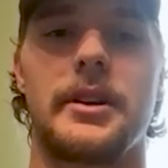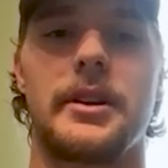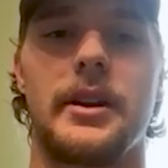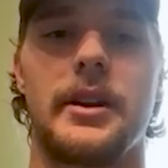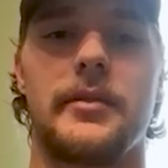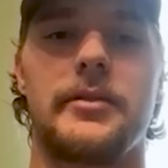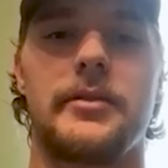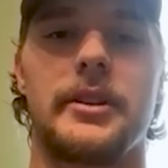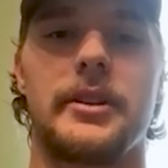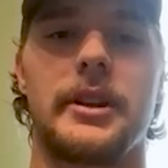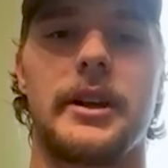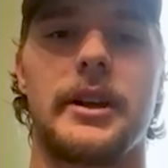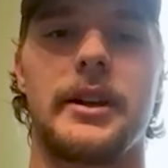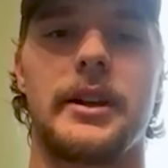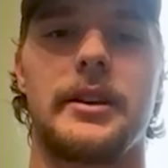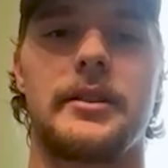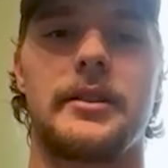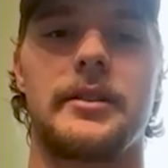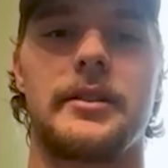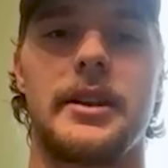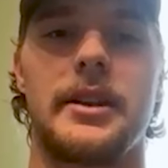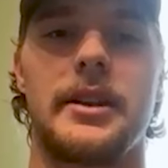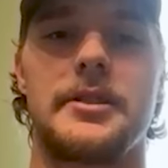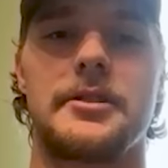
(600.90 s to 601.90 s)
And I feel like
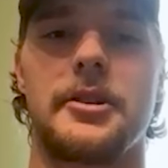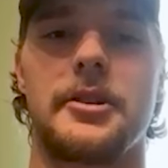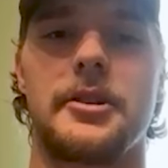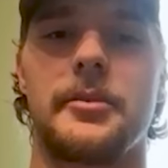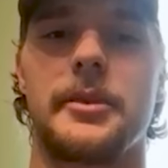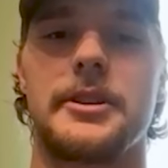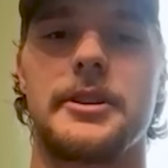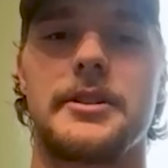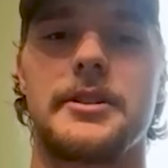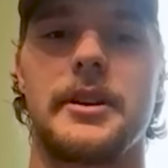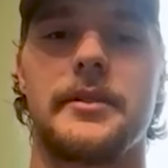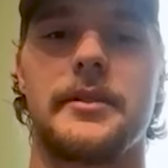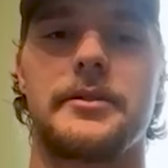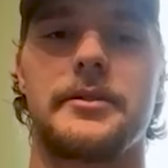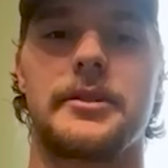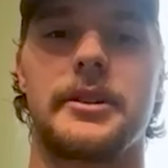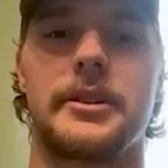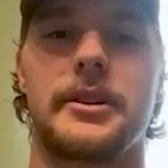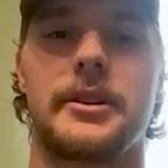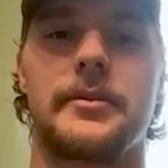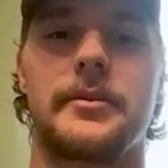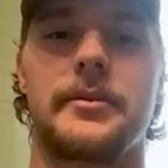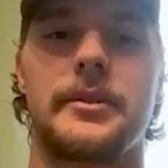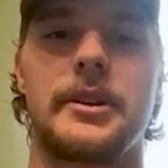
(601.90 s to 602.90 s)
I just hold myself to
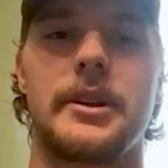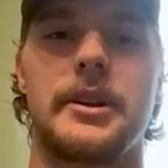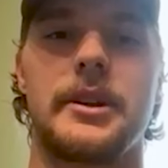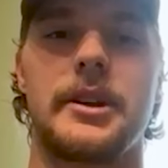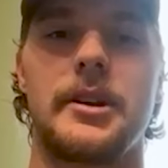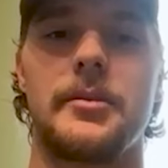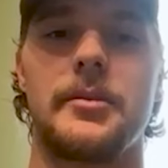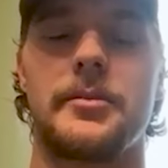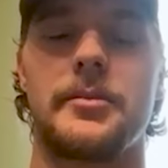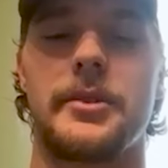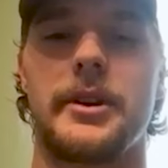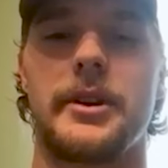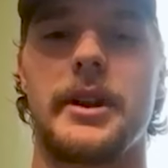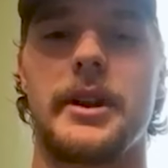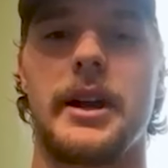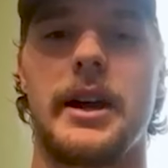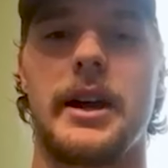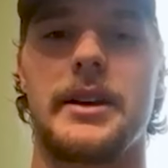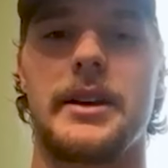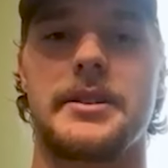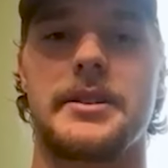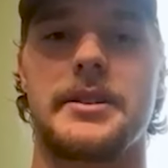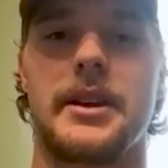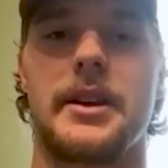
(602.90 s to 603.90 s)
a pretty high
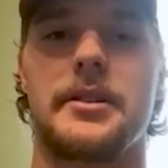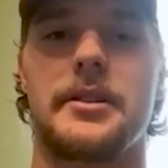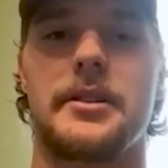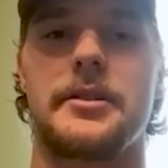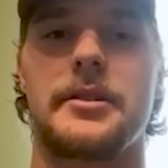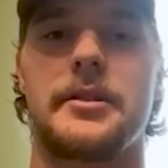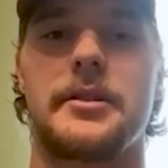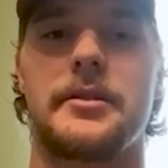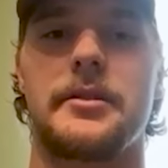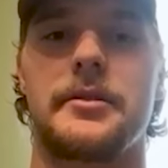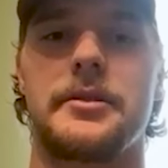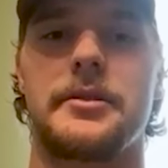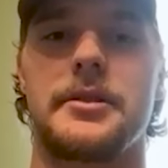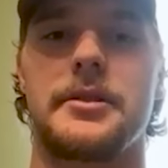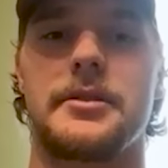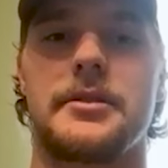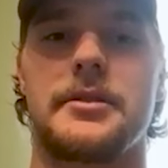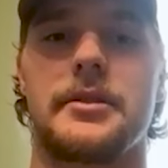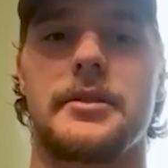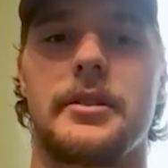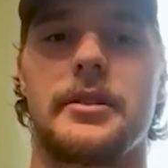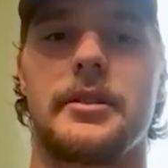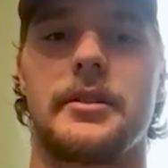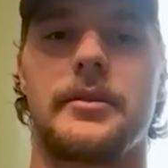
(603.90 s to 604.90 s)
standard, and just
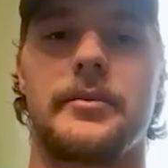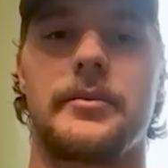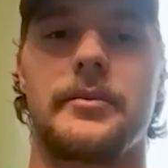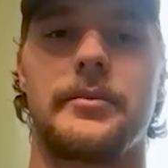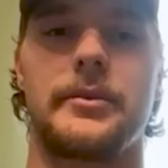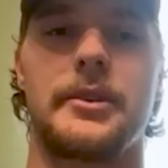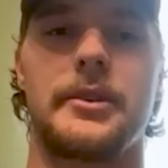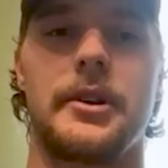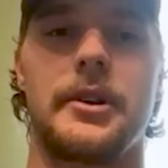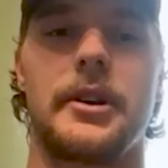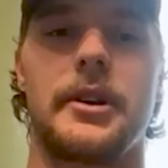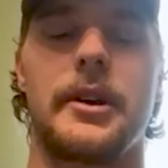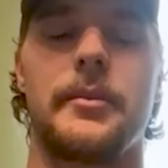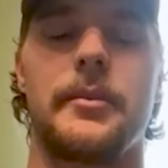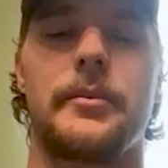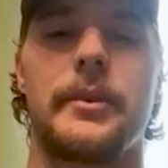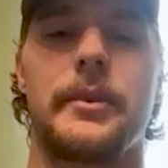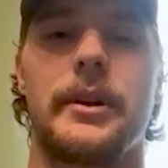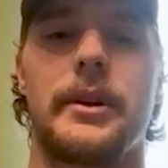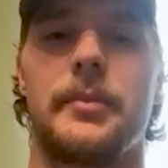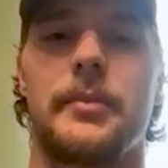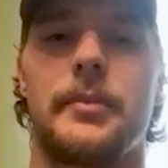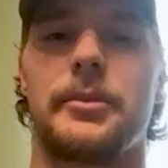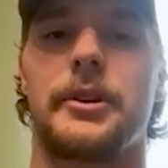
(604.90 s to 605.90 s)
the
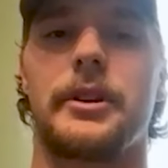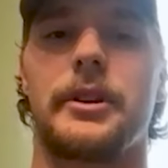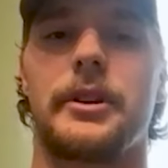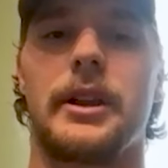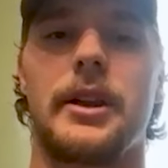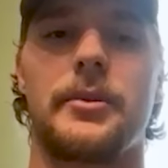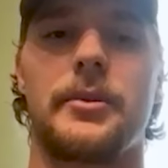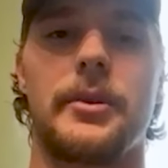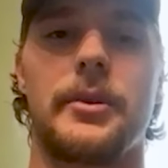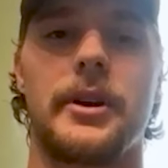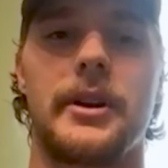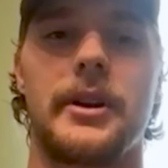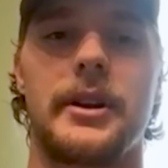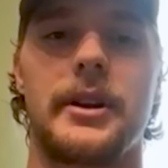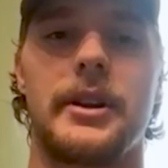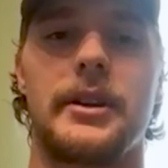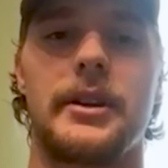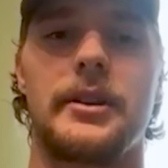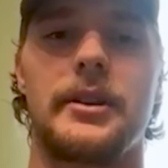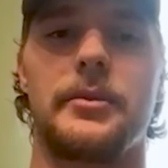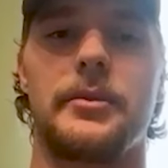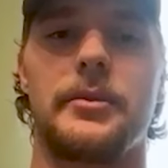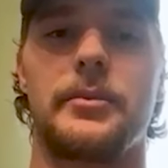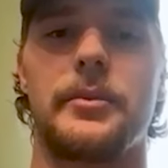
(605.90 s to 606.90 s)
I put a lot of work in
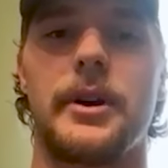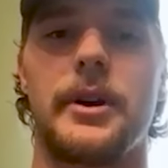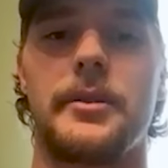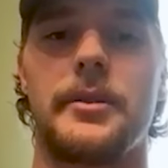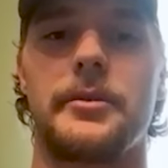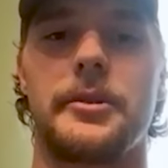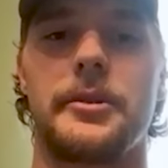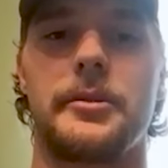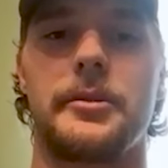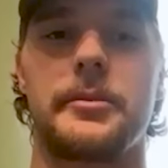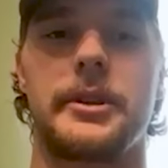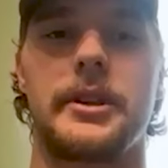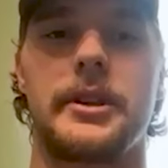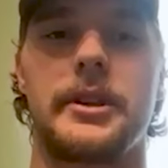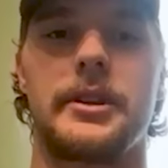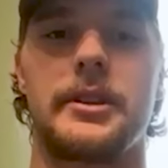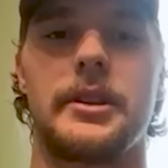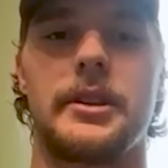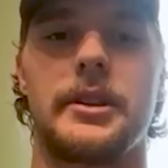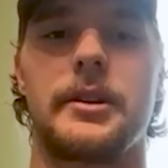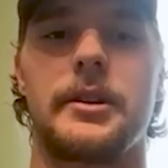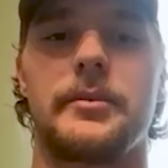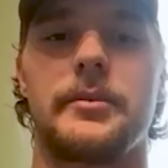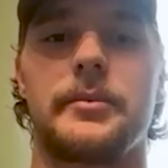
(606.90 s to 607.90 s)
the weight room and in
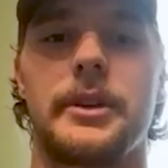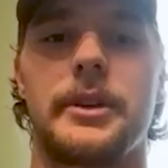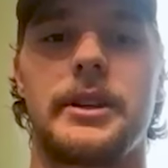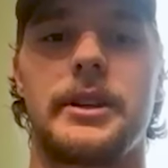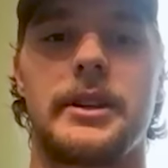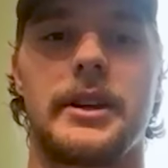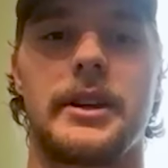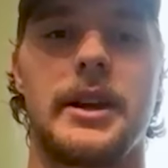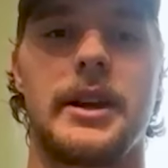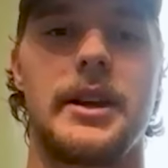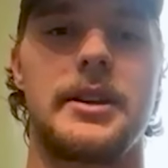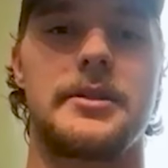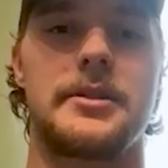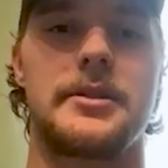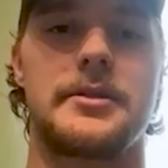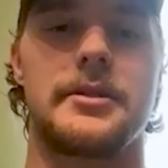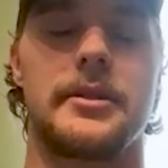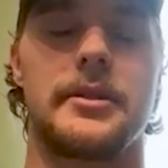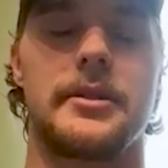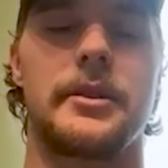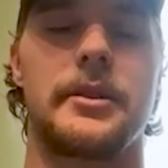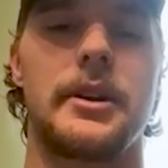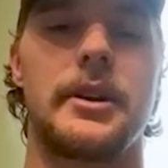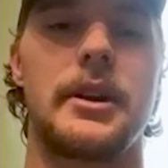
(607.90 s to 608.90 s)
the in the cage.
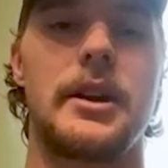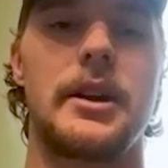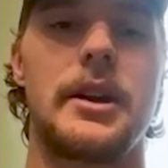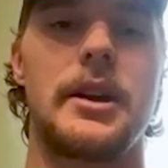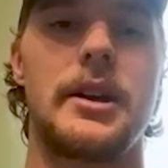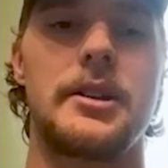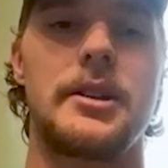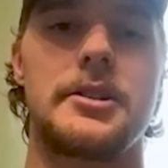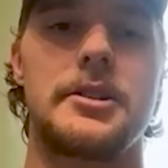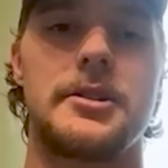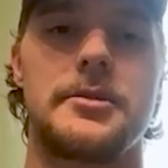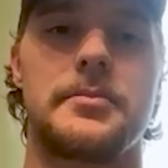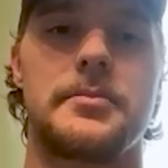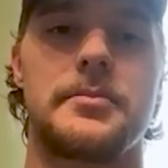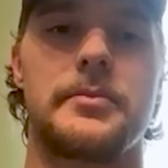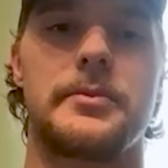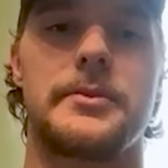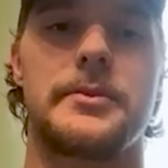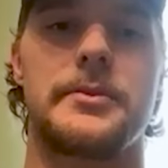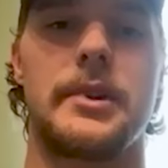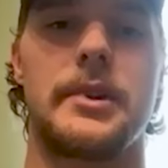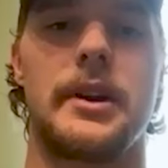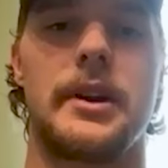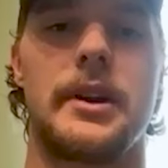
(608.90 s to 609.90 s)
So just
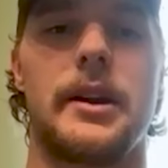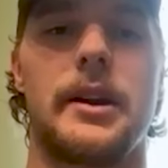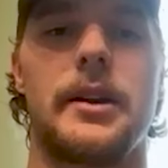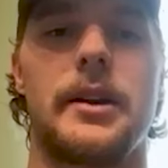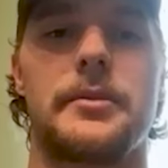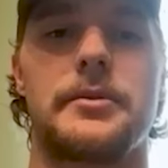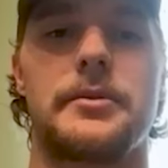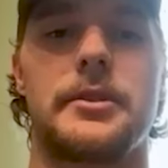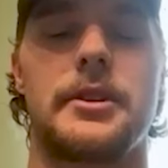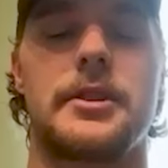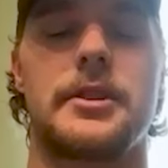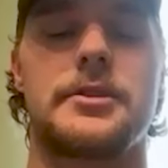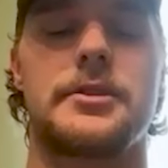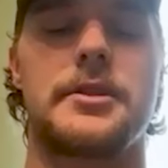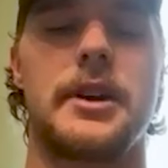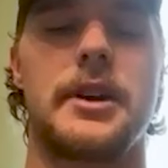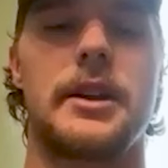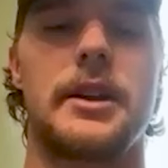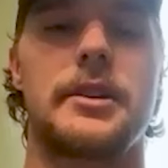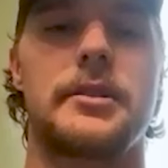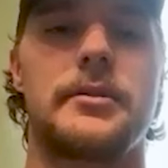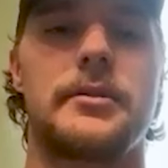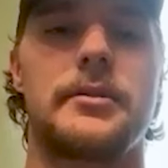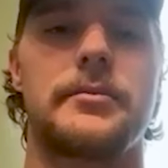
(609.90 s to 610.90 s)
uh, going to try
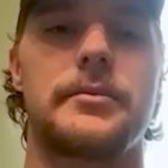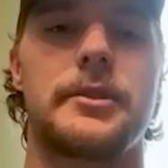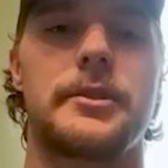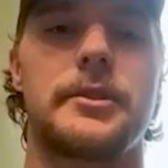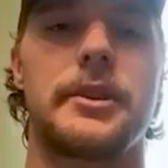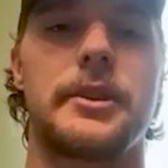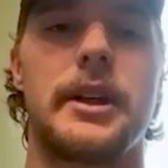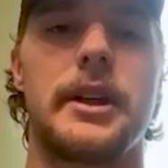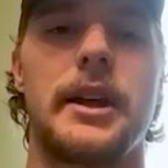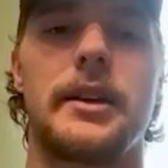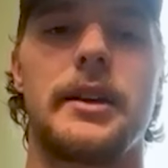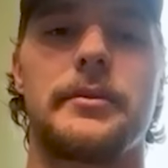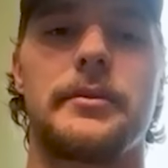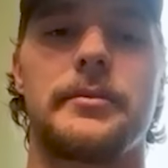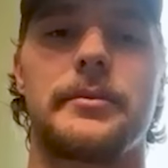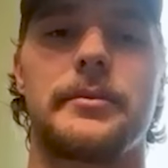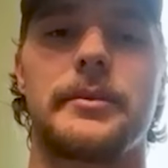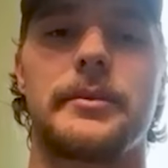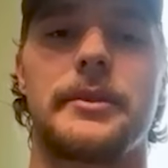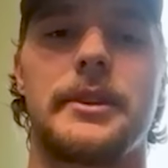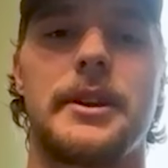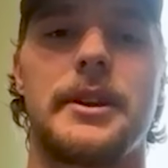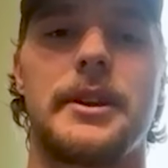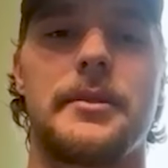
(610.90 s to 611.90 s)
and do that and
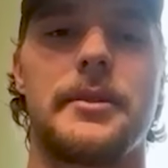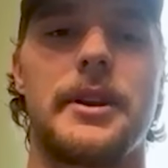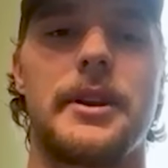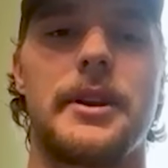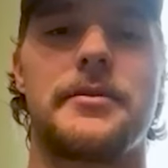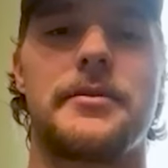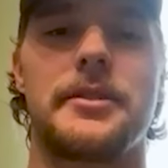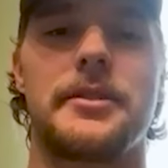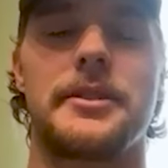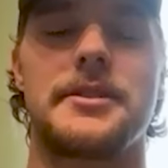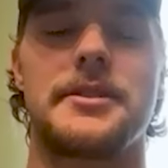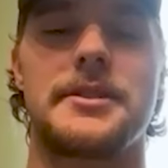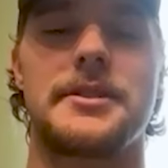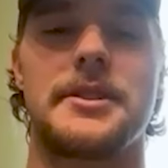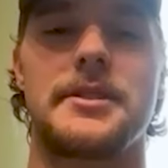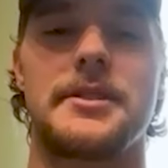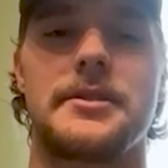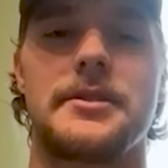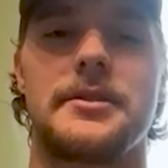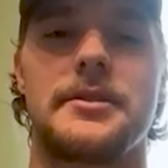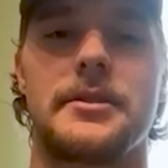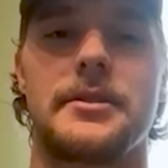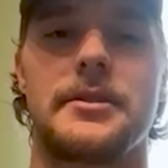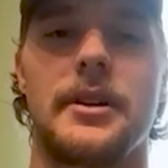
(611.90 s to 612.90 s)
get ready for the
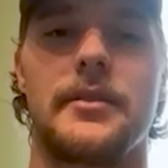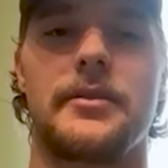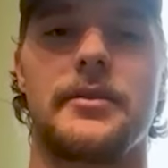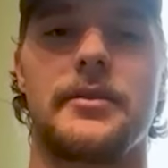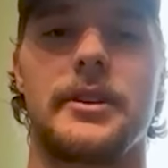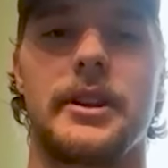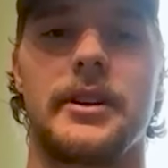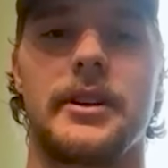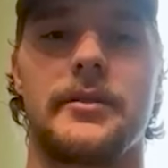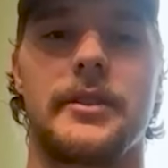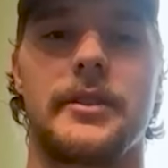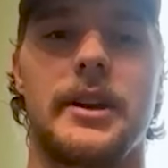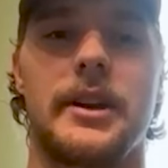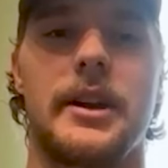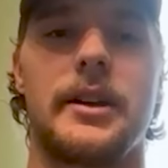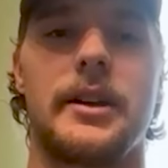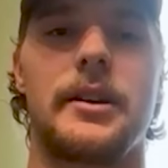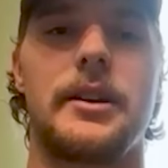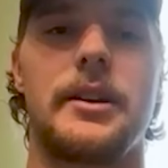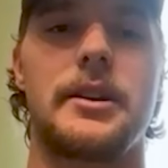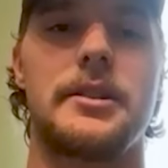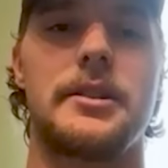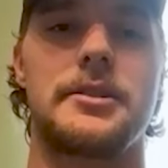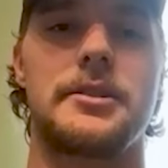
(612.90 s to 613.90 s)
season. So I feel like if I
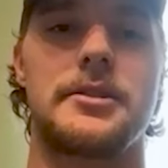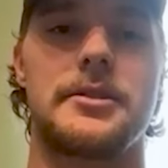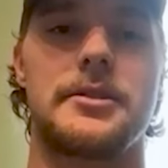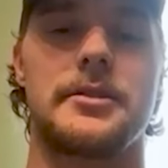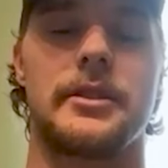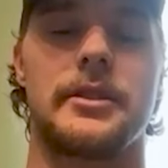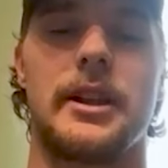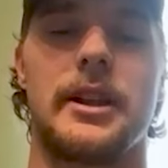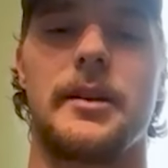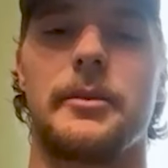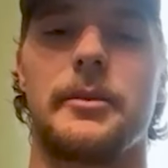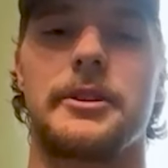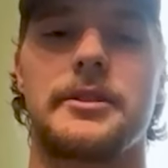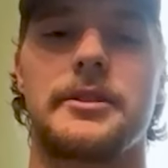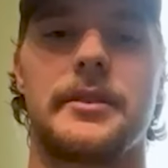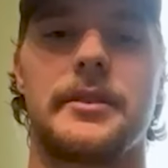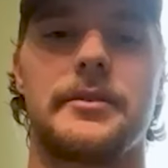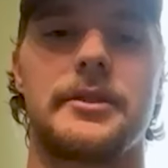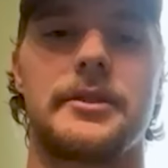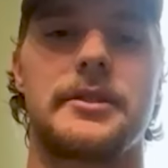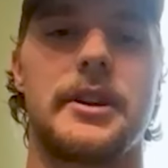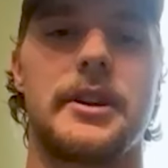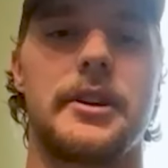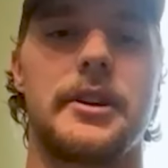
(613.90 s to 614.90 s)
just allow myself
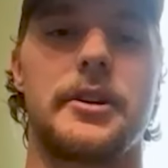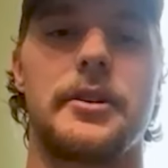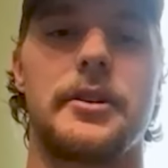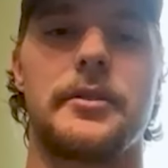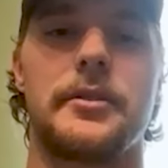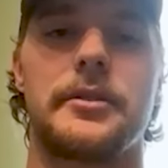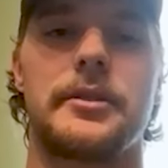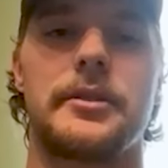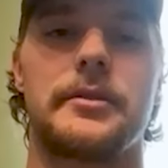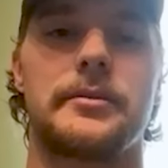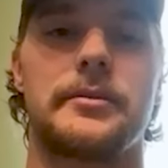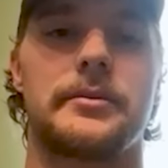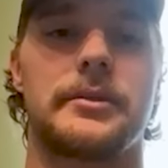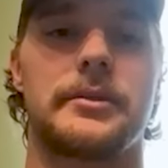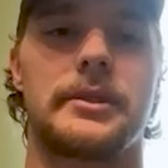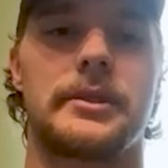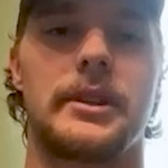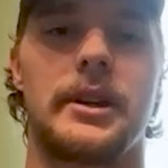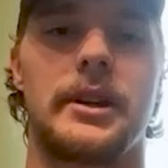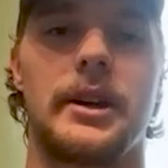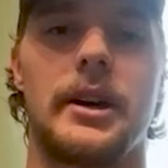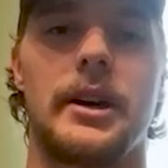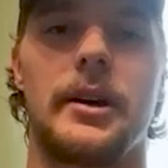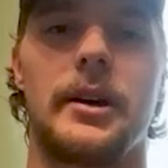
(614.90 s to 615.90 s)
to take over,
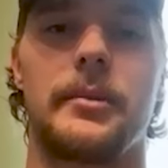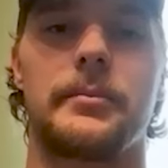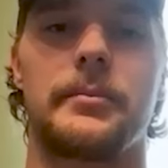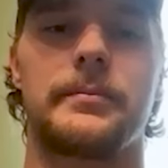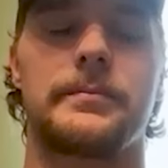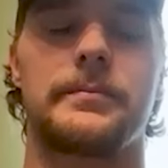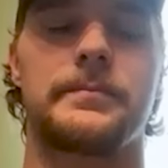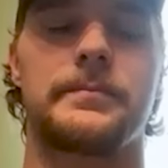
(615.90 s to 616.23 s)
um,